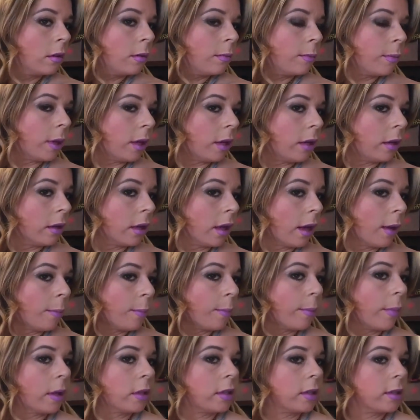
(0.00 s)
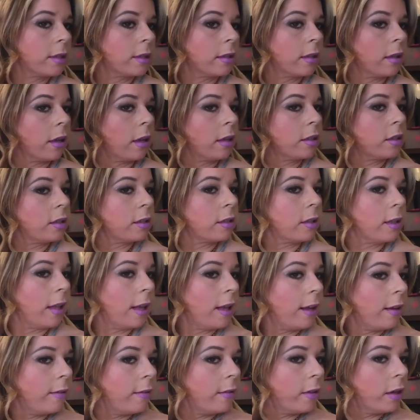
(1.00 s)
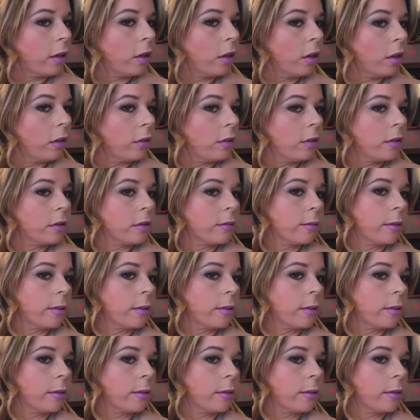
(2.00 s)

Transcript: But yep, I just love the curls